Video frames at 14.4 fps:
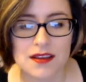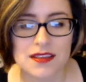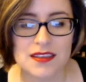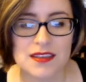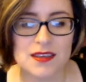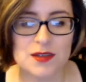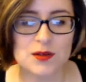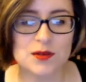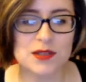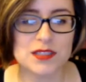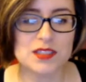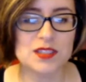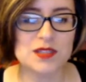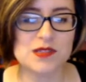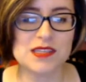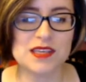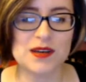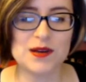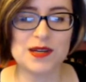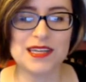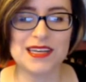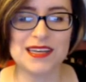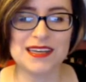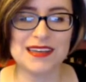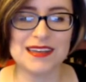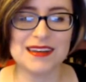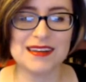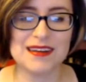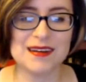You would choose
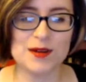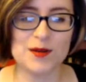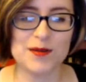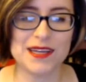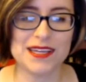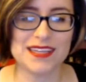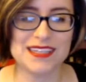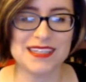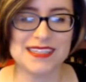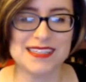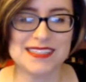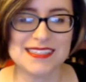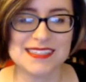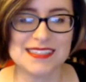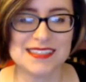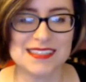coconut? Oh my goodness.